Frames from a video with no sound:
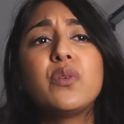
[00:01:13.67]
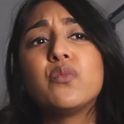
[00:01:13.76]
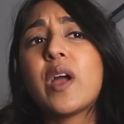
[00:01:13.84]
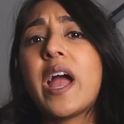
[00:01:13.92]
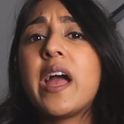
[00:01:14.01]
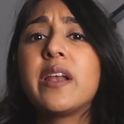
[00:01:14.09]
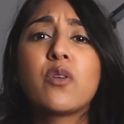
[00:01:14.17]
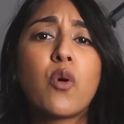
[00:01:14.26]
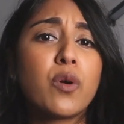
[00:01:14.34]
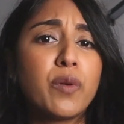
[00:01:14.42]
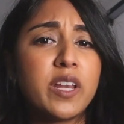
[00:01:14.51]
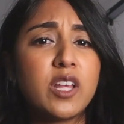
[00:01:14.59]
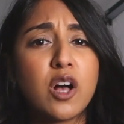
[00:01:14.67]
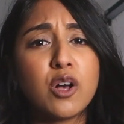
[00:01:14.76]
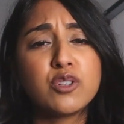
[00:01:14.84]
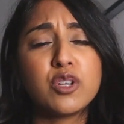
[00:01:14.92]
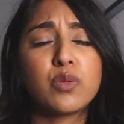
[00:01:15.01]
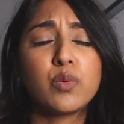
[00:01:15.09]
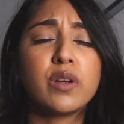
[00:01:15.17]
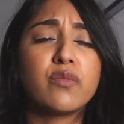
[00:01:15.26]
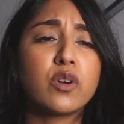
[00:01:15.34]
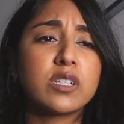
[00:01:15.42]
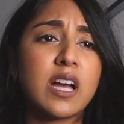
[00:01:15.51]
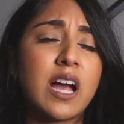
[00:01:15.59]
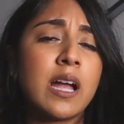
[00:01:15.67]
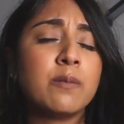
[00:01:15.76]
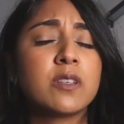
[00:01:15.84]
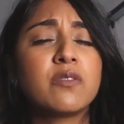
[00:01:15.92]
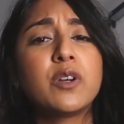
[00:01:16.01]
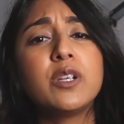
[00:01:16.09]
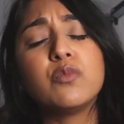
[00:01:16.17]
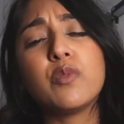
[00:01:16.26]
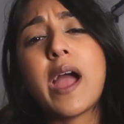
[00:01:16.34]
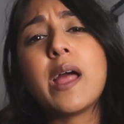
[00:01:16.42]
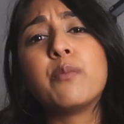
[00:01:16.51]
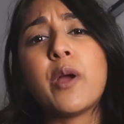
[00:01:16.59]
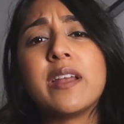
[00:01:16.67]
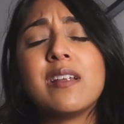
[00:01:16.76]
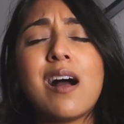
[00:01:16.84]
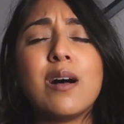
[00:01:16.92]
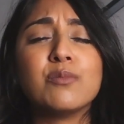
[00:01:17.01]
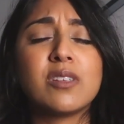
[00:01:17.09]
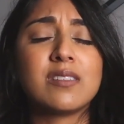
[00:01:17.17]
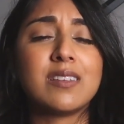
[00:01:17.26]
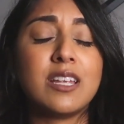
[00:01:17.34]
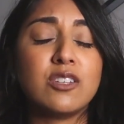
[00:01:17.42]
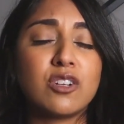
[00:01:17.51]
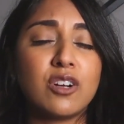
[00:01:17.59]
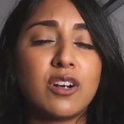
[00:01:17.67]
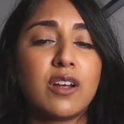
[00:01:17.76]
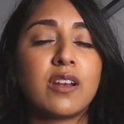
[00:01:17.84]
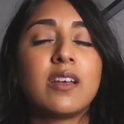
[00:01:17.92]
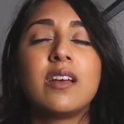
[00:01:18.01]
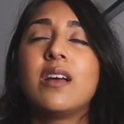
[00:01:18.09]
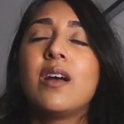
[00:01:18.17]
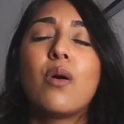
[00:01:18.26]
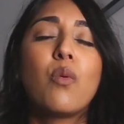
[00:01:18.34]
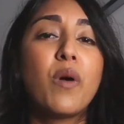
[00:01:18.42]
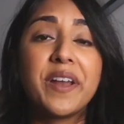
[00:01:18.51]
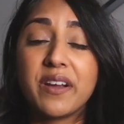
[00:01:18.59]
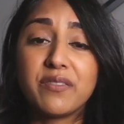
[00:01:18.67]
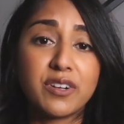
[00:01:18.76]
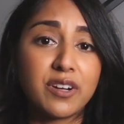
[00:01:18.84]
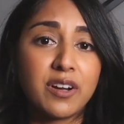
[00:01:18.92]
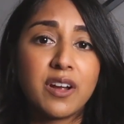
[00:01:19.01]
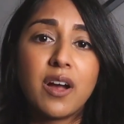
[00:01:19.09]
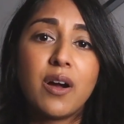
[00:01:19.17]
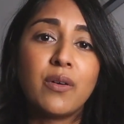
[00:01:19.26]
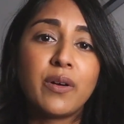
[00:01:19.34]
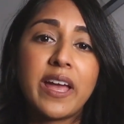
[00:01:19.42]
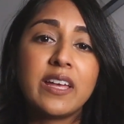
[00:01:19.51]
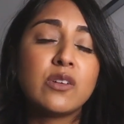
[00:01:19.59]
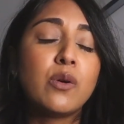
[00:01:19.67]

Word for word: read Core Radiology 3 or 4 times. I've already read Brent Helms as an intern. Whatever, okay?